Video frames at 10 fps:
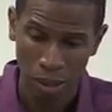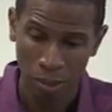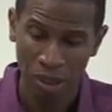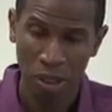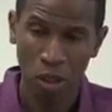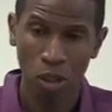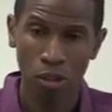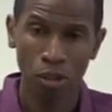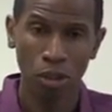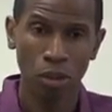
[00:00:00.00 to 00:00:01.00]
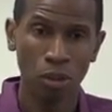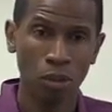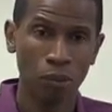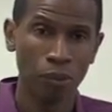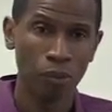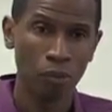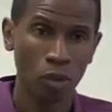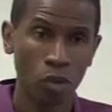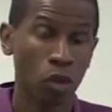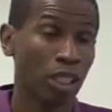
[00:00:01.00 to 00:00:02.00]
but then also
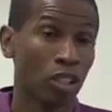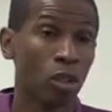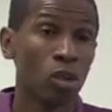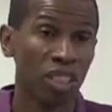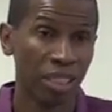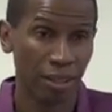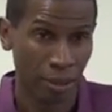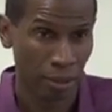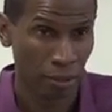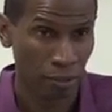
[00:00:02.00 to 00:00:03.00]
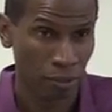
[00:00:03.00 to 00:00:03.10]
translucence,